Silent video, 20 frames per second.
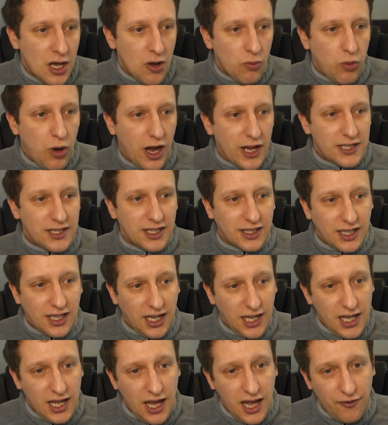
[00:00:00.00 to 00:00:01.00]

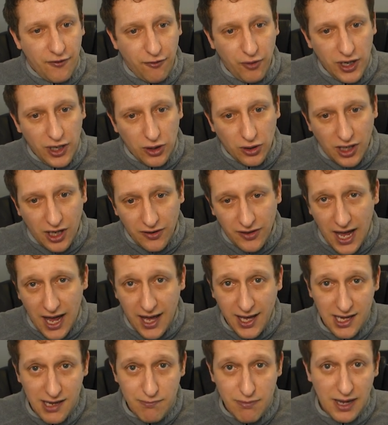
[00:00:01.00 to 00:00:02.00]
Basically, if we look at their
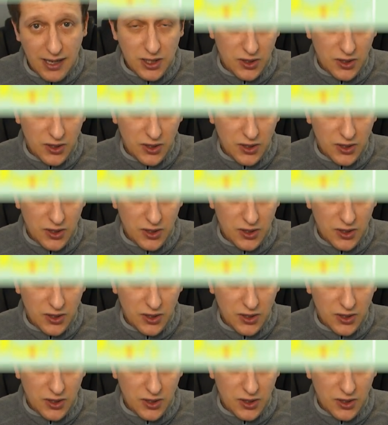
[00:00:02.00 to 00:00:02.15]
heat maps